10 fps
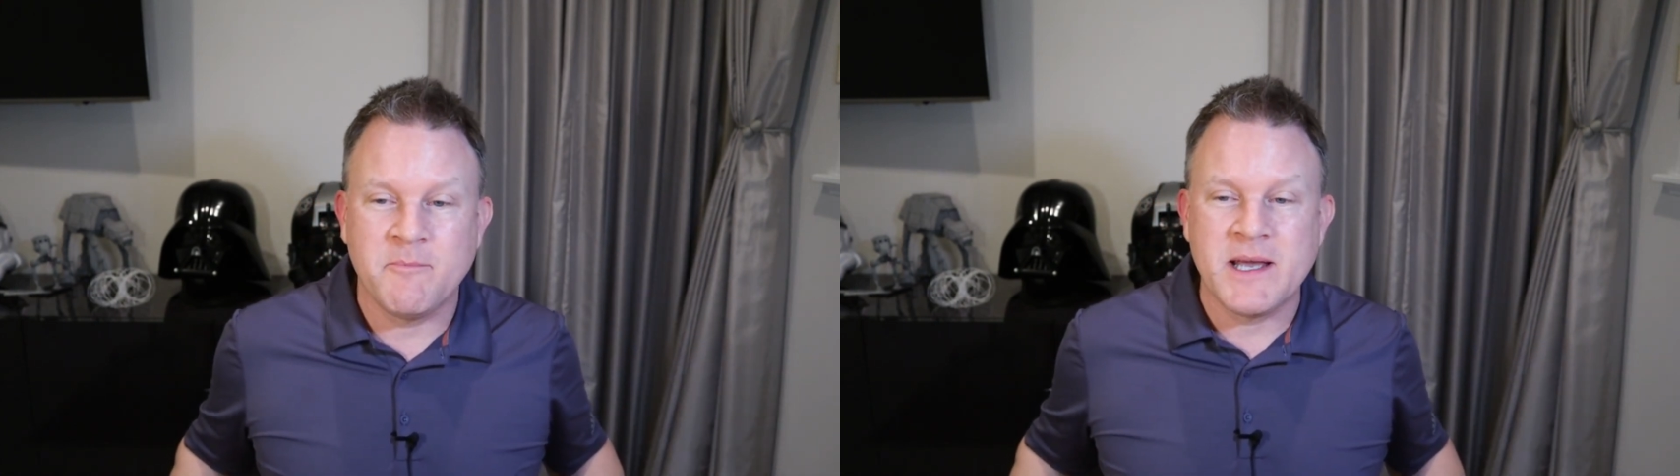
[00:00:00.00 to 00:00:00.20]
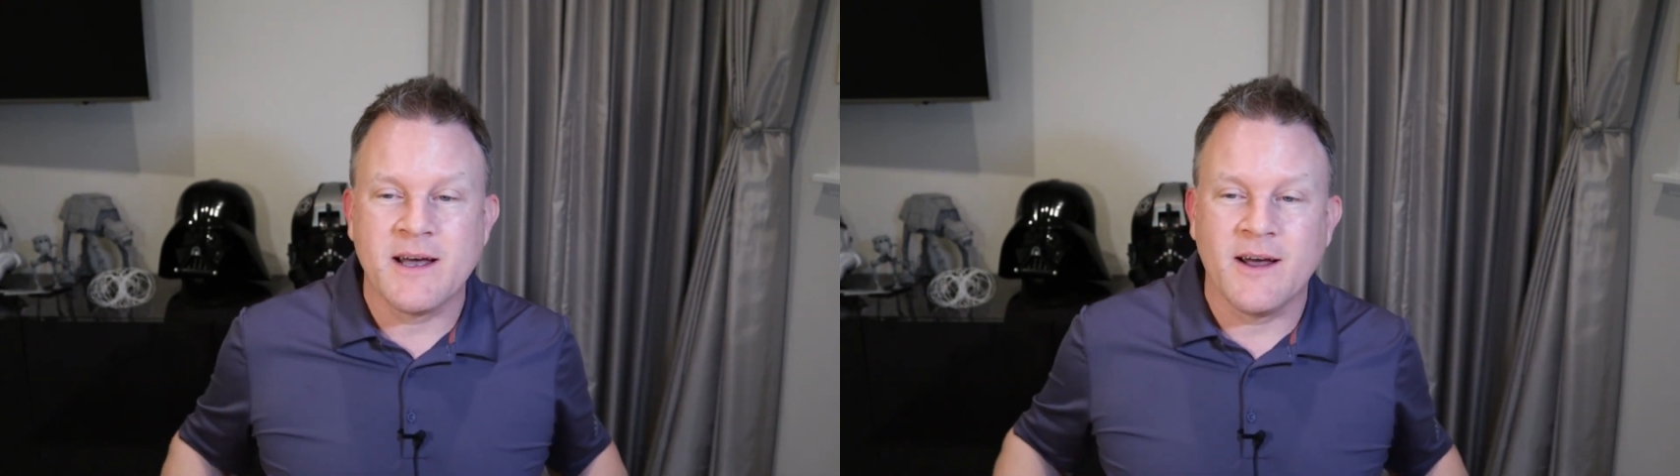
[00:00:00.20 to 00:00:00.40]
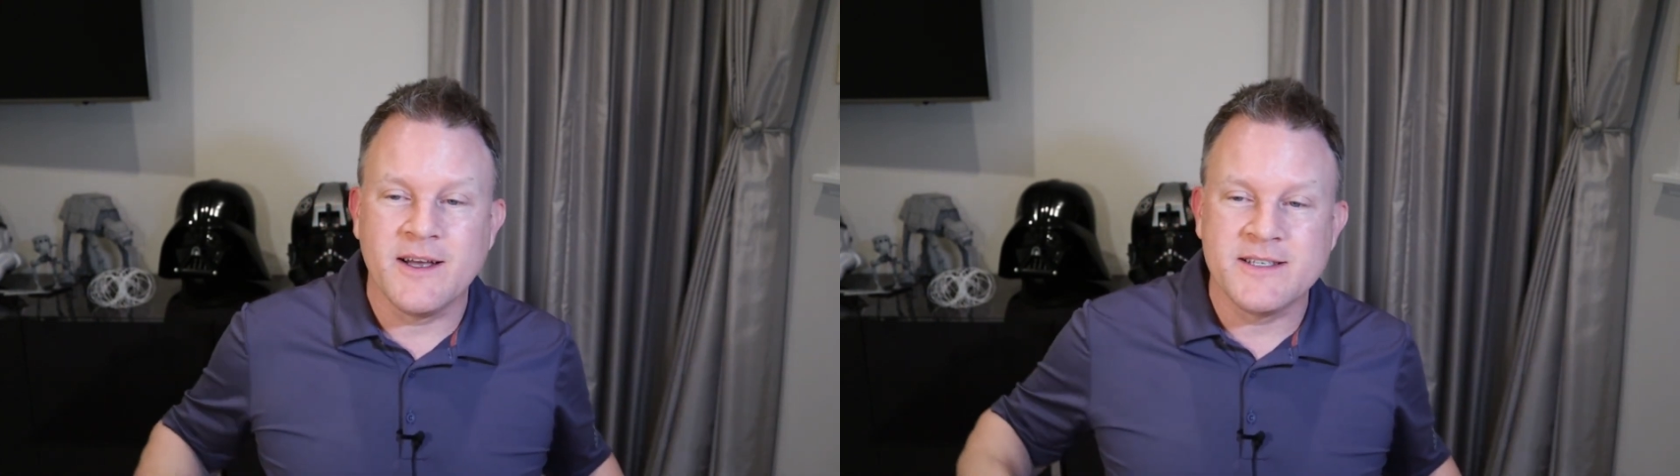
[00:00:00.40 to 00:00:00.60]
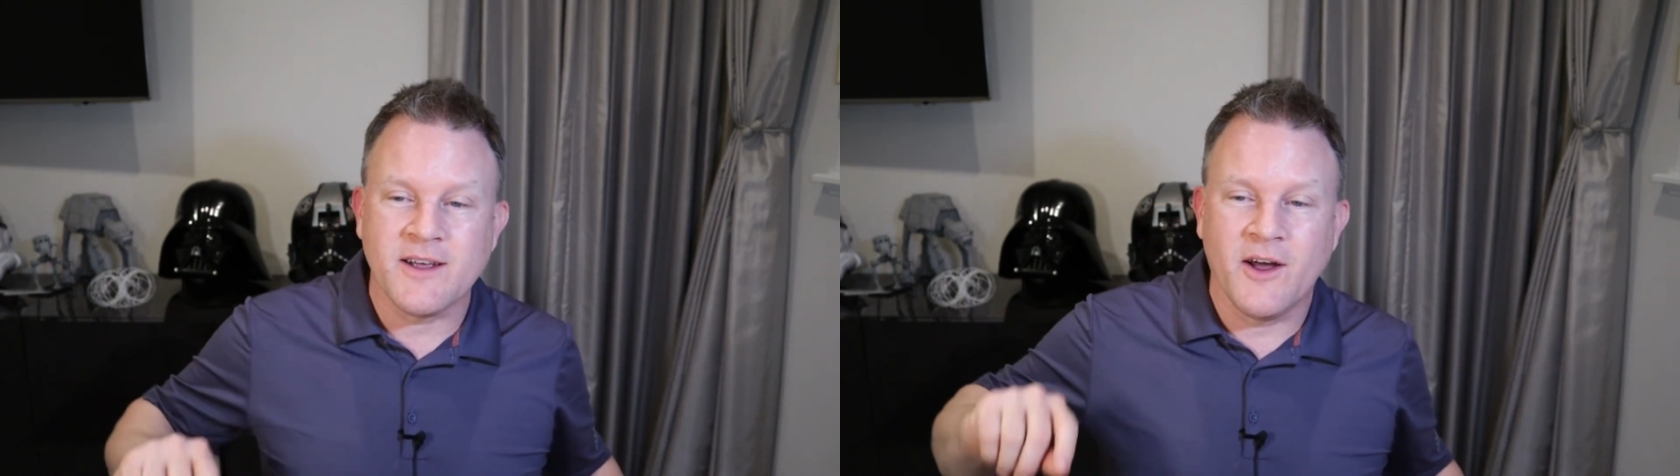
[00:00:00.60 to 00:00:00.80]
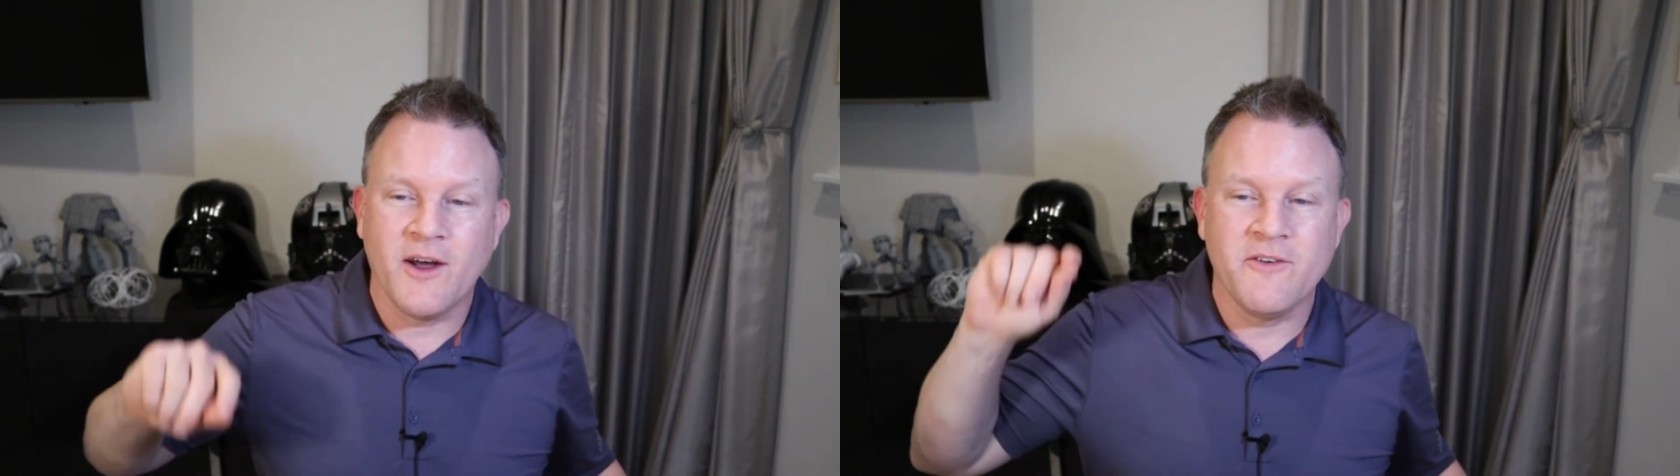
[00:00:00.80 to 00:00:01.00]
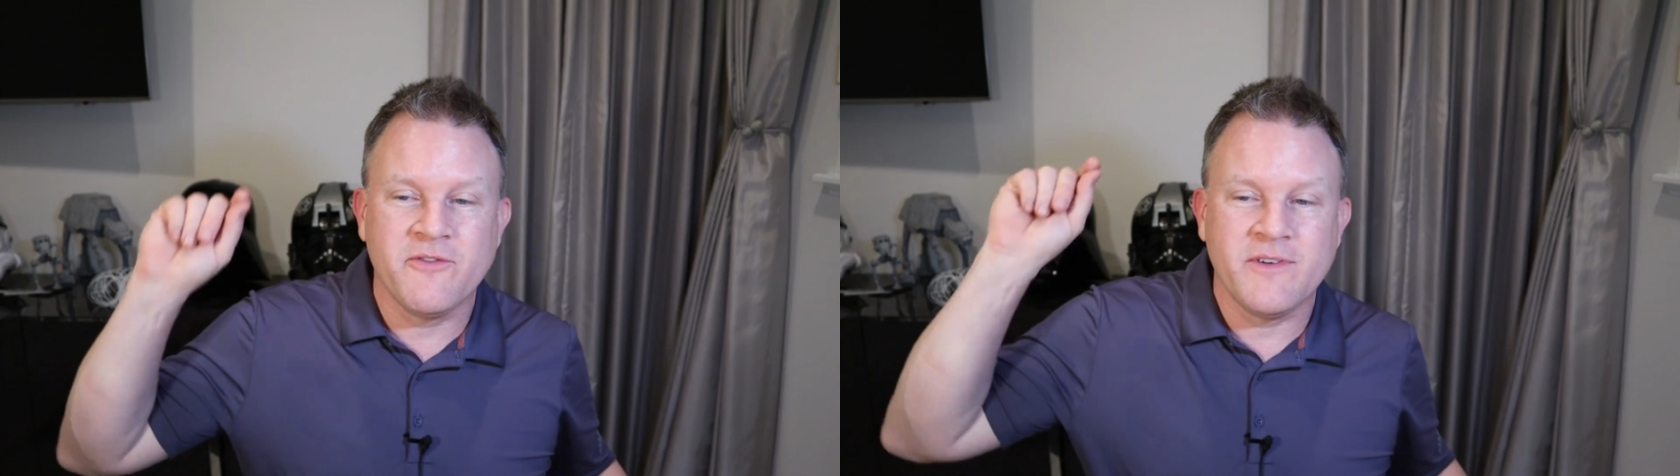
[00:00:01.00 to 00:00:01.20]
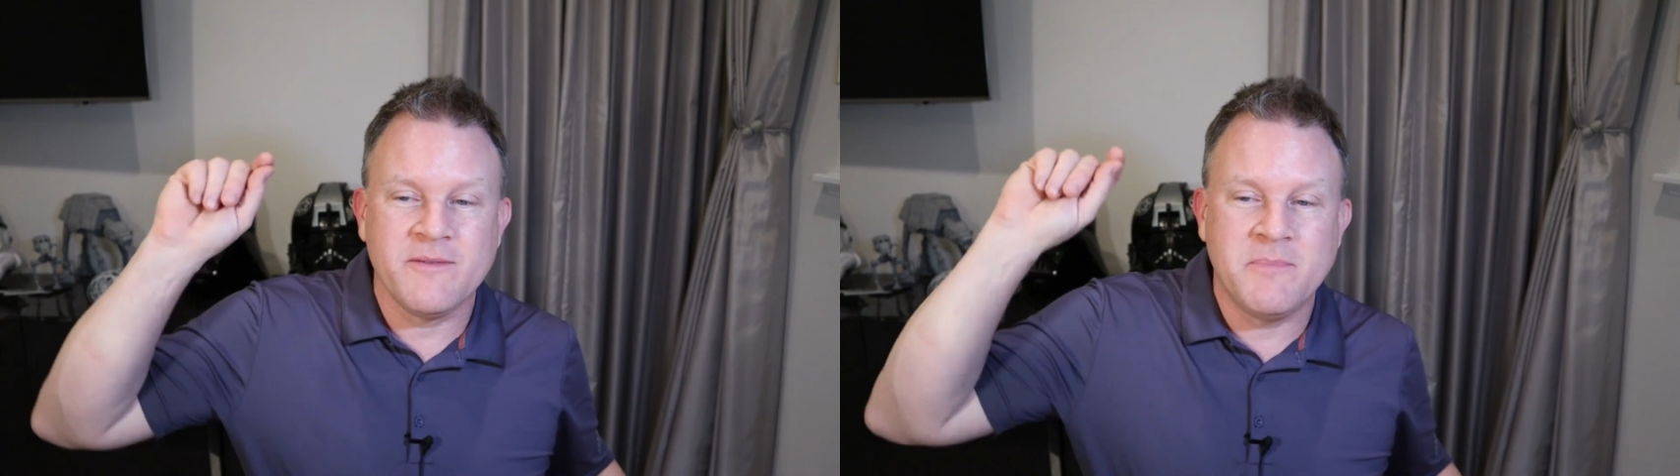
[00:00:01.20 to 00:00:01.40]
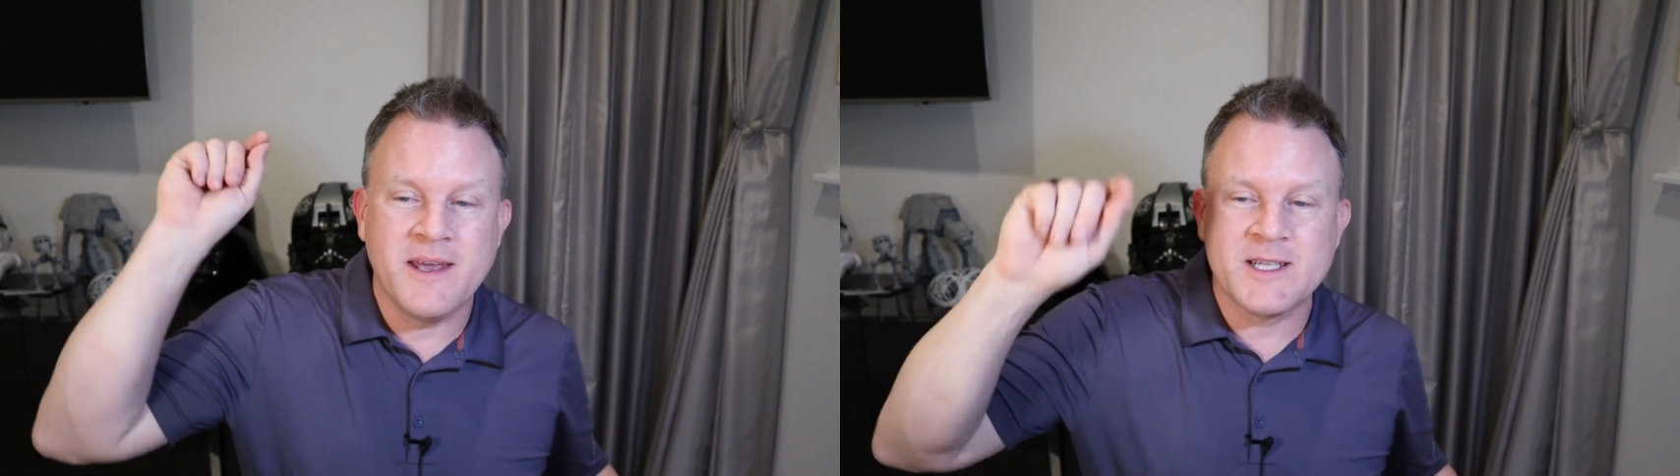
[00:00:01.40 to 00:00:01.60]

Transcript: because of being